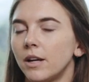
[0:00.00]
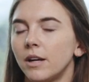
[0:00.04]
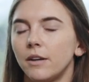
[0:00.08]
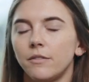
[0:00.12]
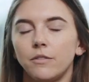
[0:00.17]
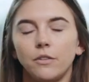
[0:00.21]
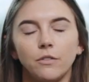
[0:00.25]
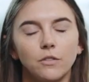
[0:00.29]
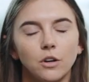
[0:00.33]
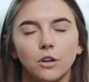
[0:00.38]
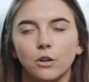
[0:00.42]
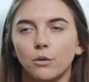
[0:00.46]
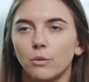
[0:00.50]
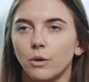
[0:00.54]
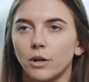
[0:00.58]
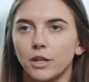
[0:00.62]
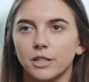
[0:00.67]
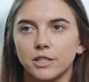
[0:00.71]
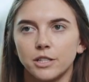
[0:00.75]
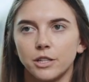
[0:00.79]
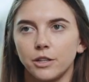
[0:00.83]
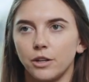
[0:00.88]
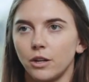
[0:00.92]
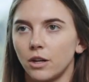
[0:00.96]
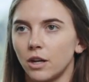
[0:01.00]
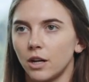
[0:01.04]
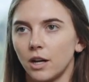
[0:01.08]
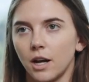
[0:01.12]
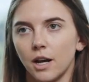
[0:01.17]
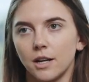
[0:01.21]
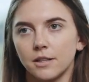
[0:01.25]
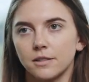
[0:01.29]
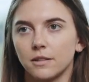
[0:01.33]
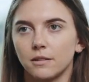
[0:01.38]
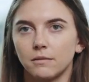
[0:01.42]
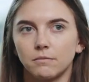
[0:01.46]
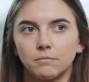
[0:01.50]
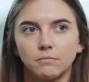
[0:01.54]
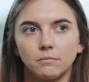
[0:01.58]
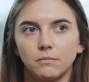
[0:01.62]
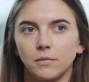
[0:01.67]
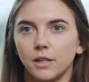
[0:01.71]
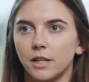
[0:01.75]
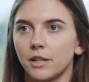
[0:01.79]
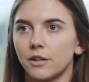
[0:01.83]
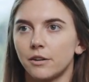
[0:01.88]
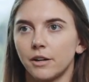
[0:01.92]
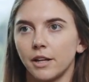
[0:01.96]
If you've got a question, you can ask
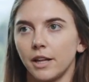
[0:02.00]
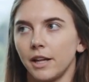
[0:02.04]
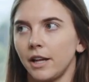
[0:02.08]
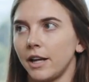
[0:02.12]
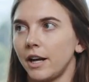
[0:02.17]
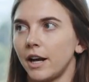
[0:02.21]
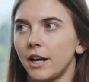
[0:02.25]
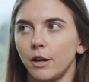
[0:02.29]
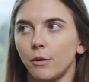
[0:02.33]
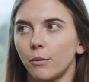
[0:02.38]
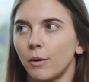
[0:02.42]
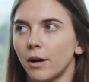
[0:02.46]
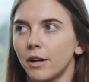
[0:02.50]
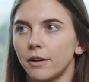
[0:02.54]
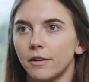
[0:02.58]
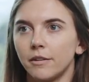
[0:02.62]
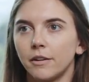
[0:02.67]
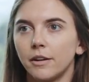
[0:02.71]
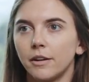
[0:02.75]
literally anyone.